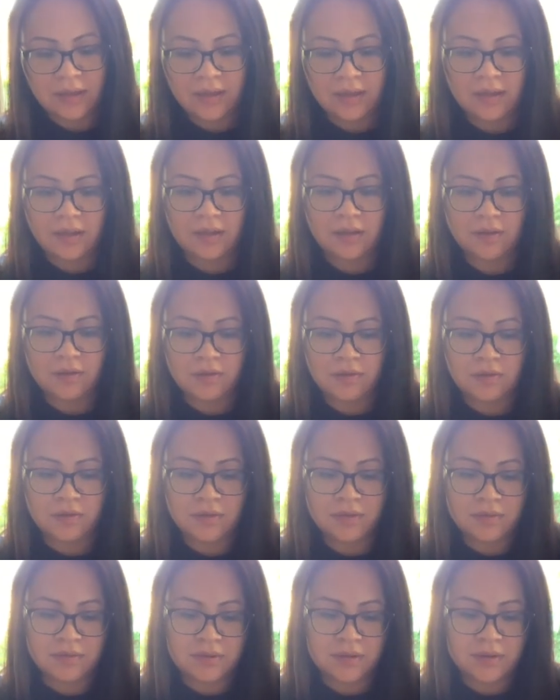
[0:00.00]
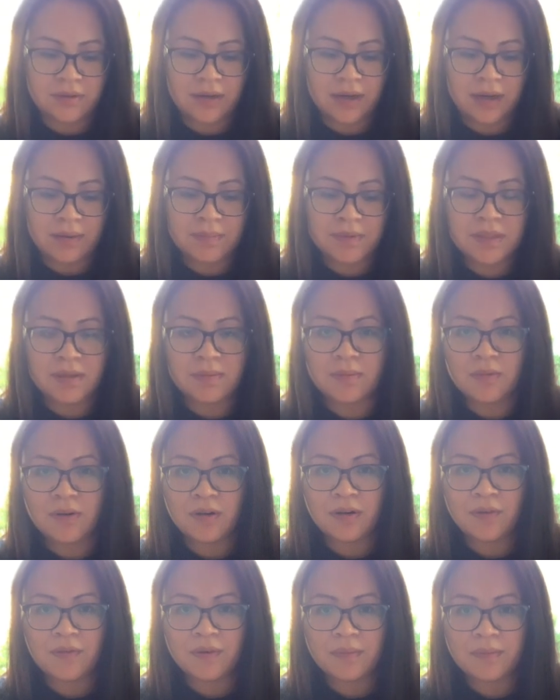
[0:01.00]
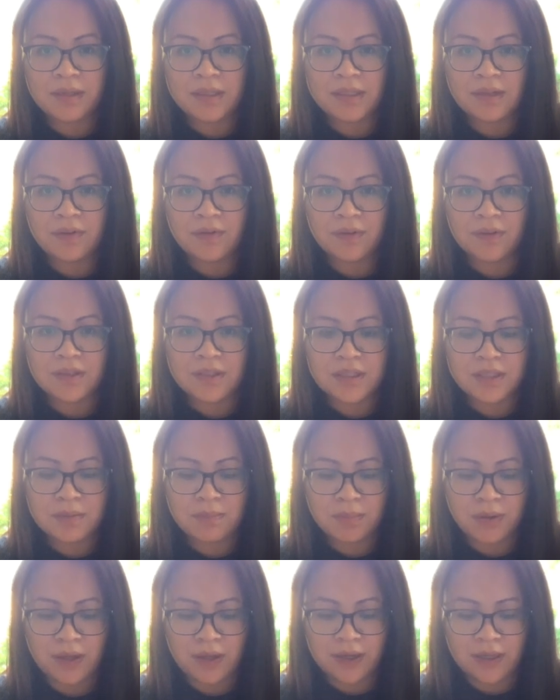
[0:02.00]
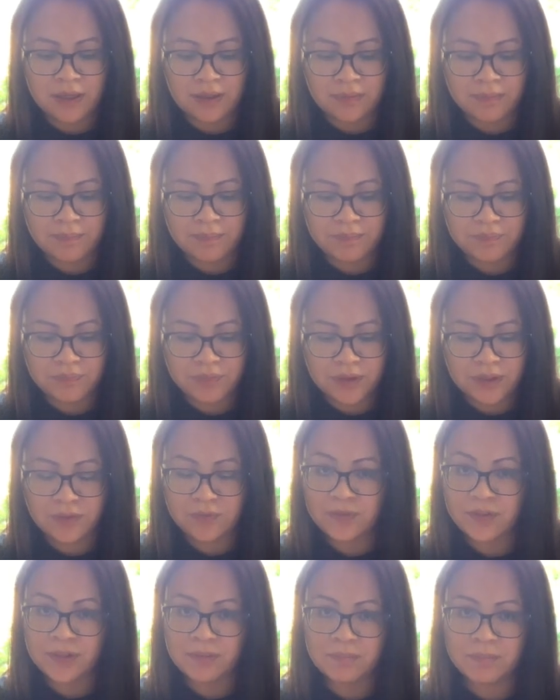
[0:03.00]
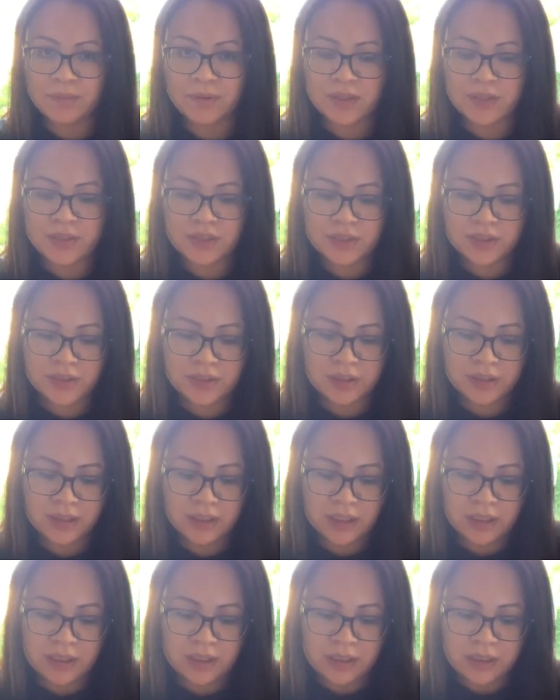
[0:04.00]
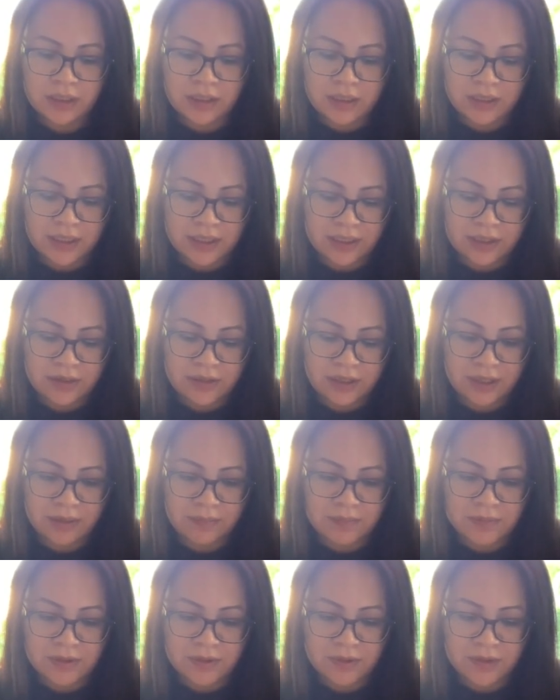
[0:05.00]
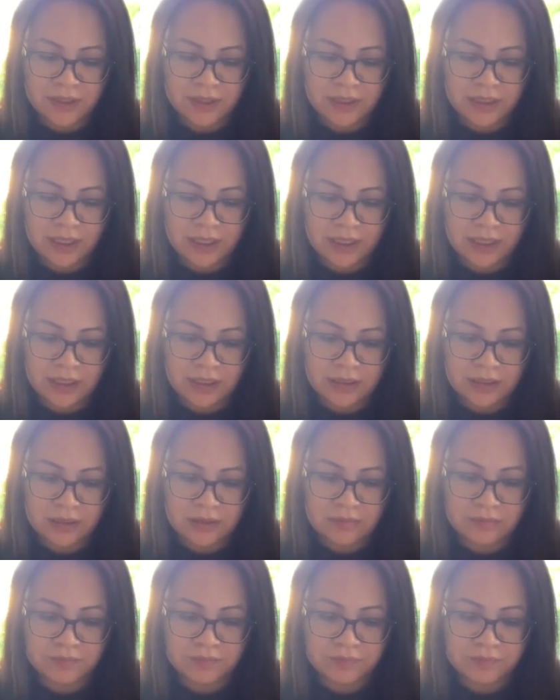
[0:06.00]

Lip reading: you grab some more from a different spot, different bush, and you keep doing that. And